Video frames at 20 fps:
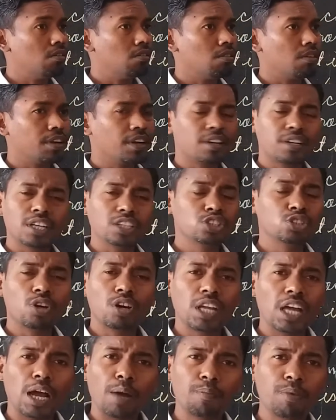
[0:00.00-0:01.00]
it does not
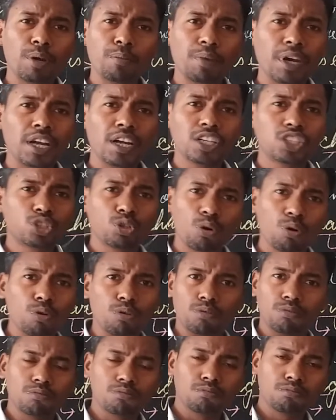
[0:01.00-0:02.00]
happen by its
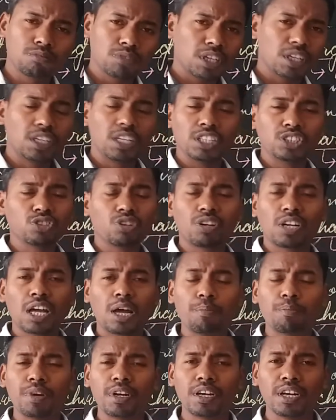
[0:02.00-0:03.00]
own. It does not
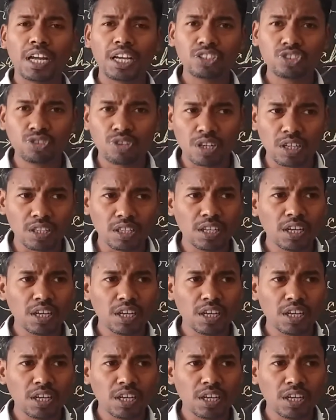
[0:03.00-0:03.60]
happen naturally.